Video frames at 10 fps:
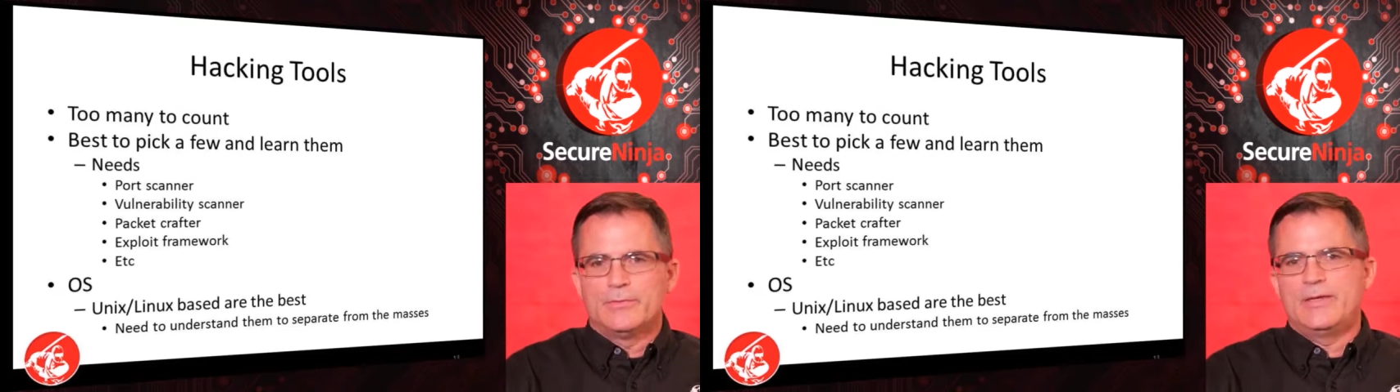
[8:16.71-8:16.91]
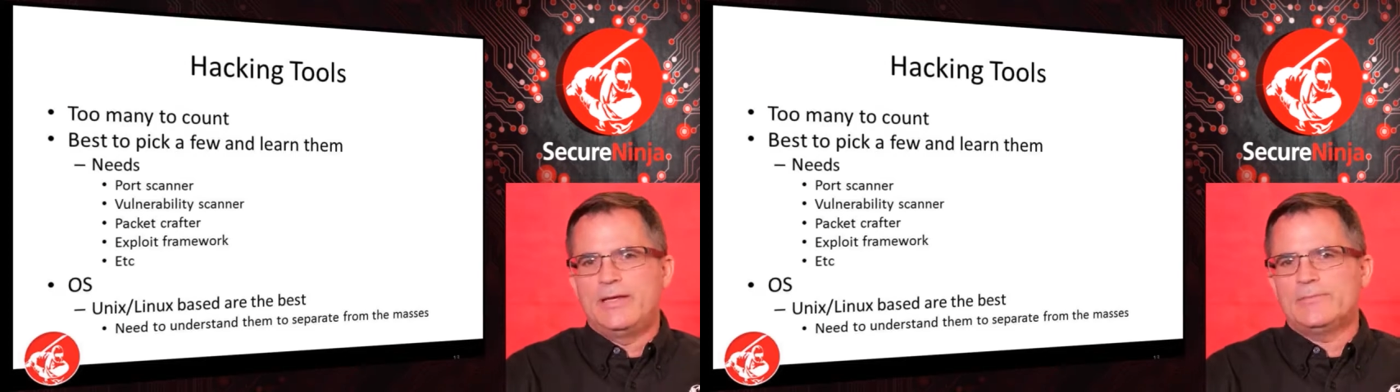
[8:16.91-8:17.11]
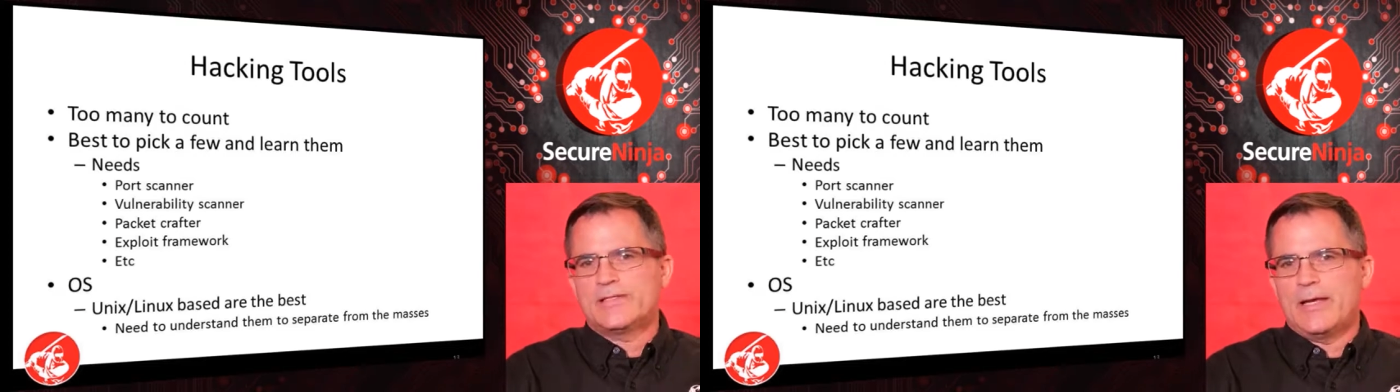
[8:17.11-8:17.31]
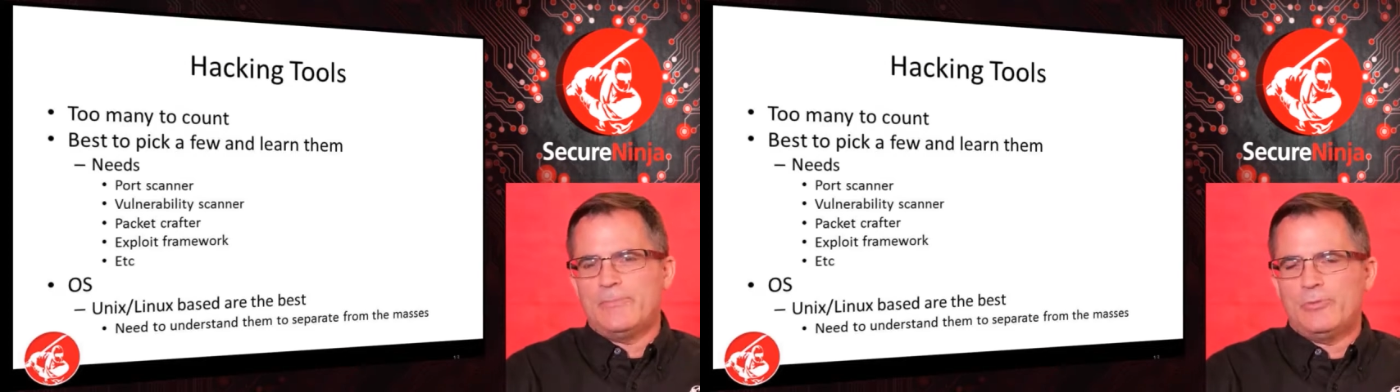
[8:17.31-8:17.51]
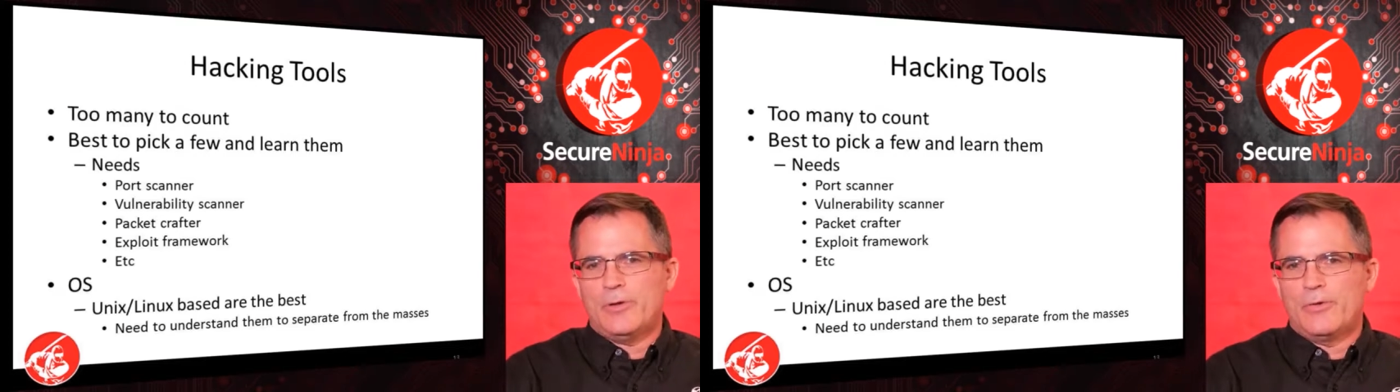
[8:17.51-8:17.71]
team
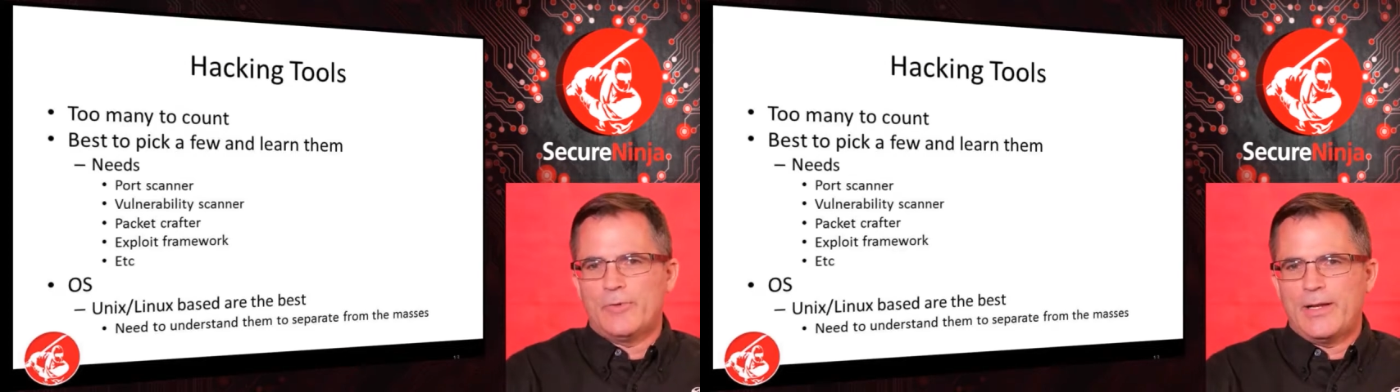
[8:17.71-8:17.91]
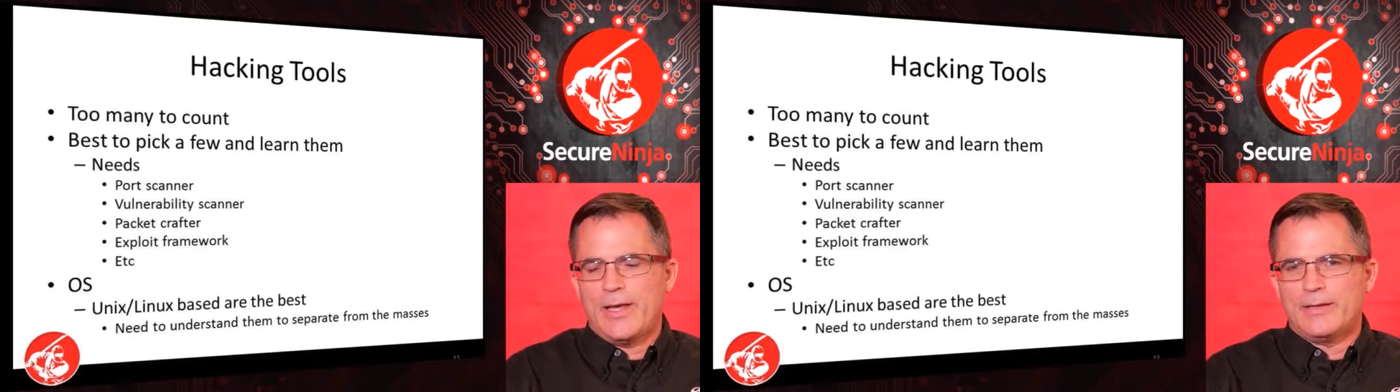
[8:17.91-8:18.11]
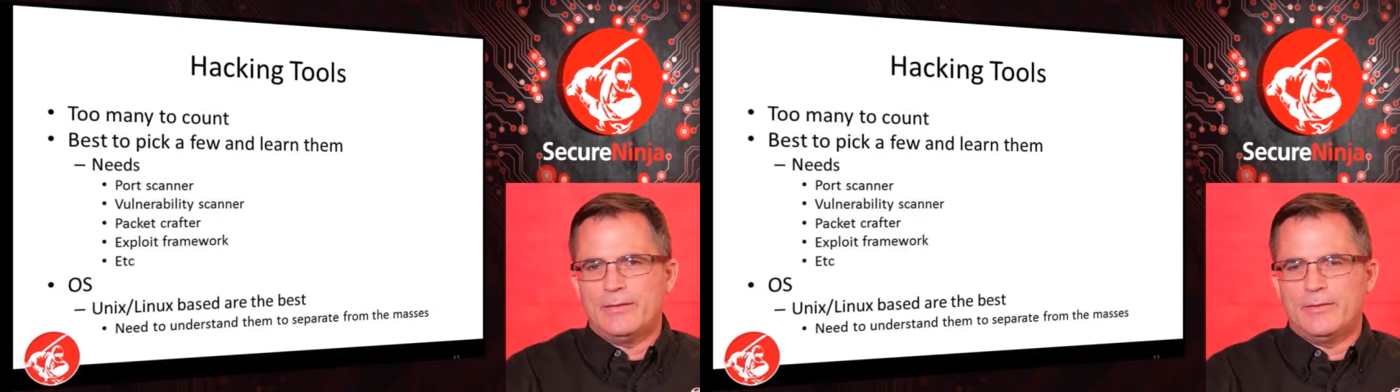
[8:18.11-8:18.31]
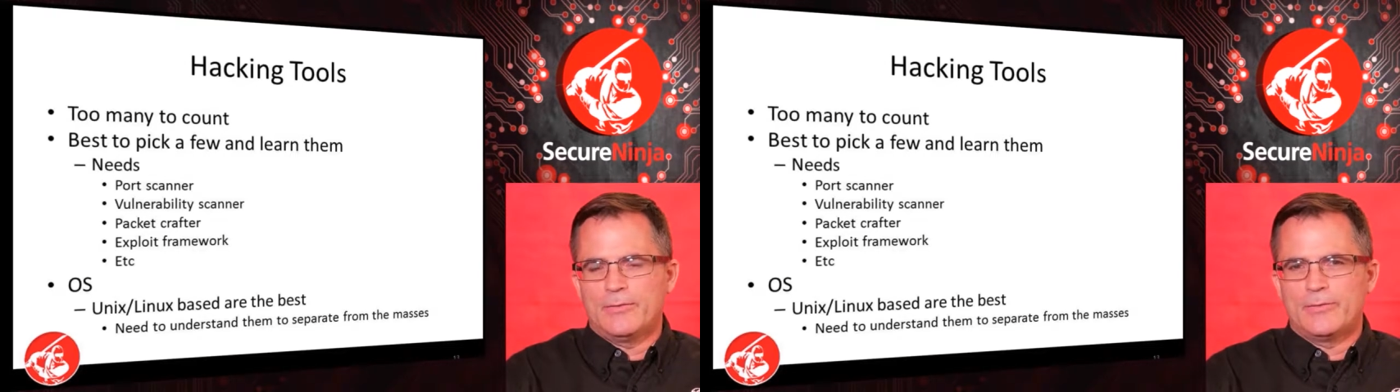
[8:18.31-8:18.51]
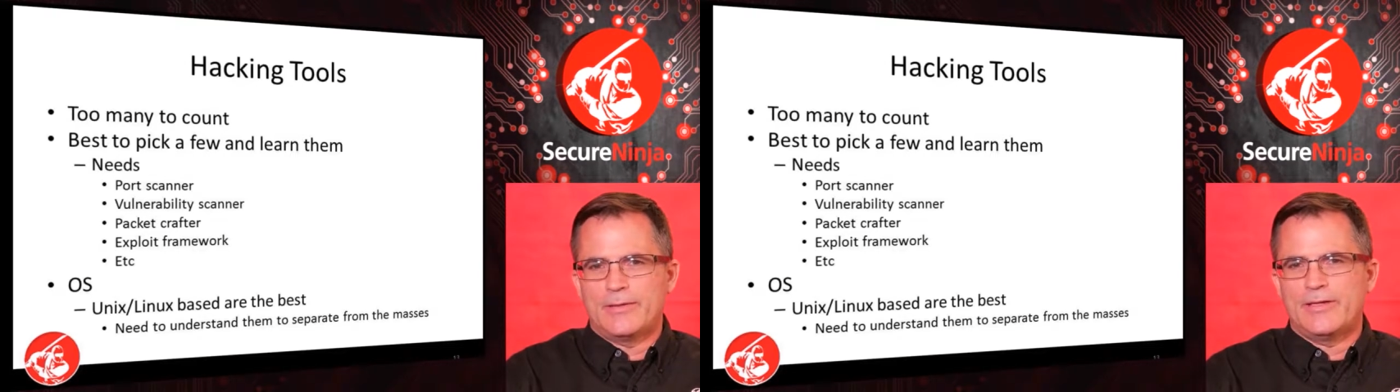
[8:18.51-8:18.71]
standpoint, a red